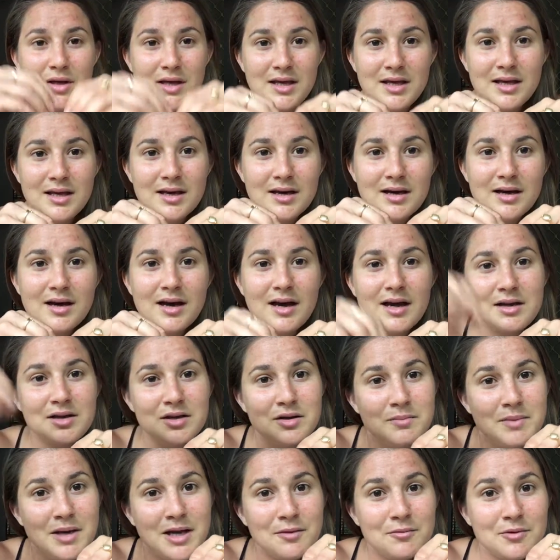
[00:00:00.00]
here and
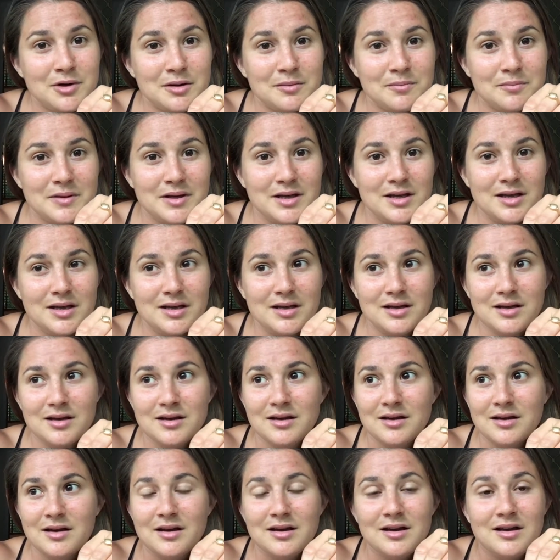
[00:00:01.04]
you may want to be
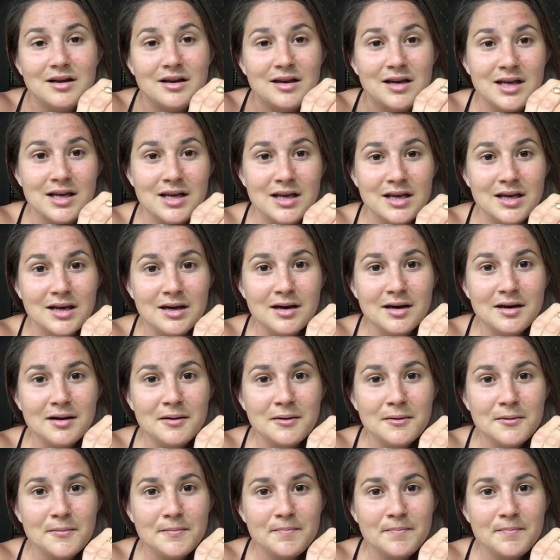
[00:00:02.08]
here,